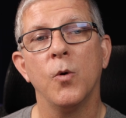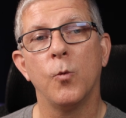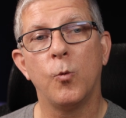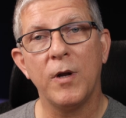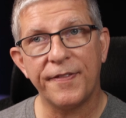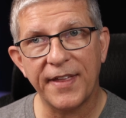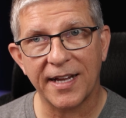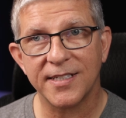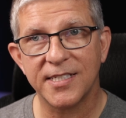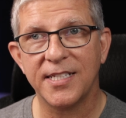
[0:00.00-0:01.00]
With
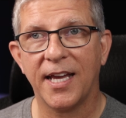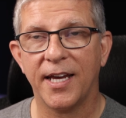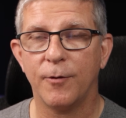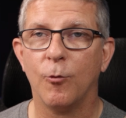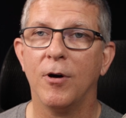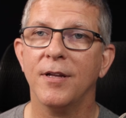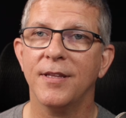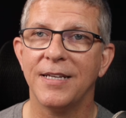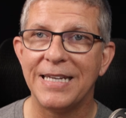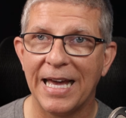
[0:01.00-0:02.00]
that said, one of
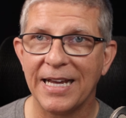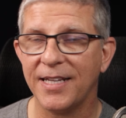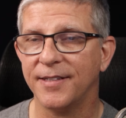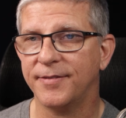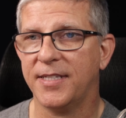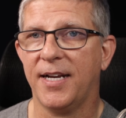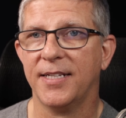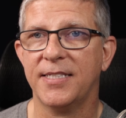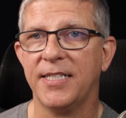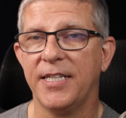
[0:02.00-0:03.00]
the negatives that I
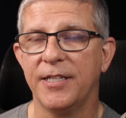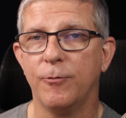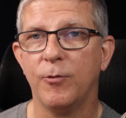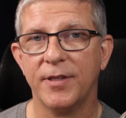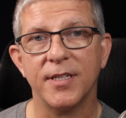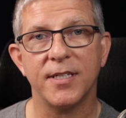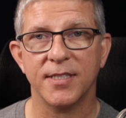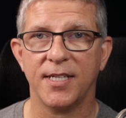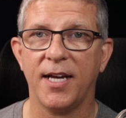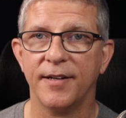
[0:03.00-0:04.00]
see with the
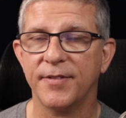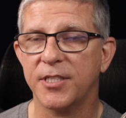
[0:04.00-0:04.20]
design of the